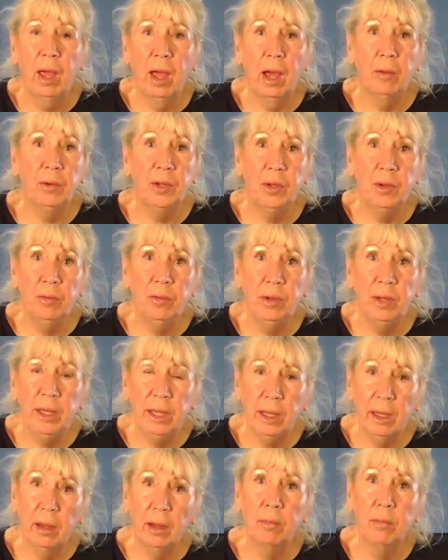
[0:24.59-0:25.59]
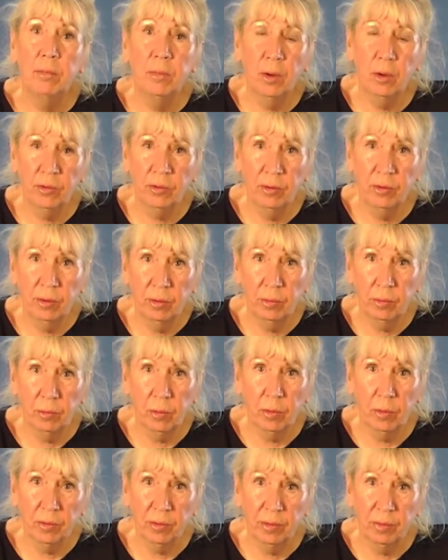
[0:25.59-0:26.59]
our unique modern
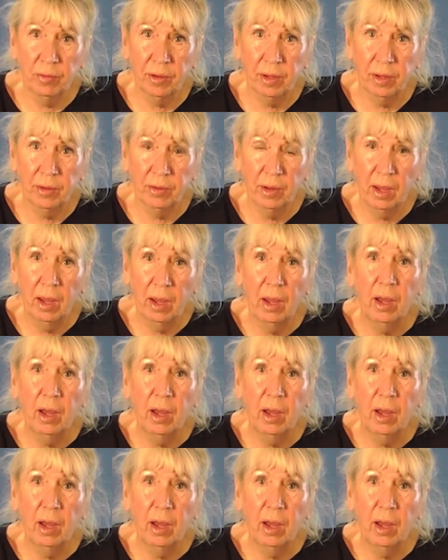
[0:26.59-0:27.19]
Waterford,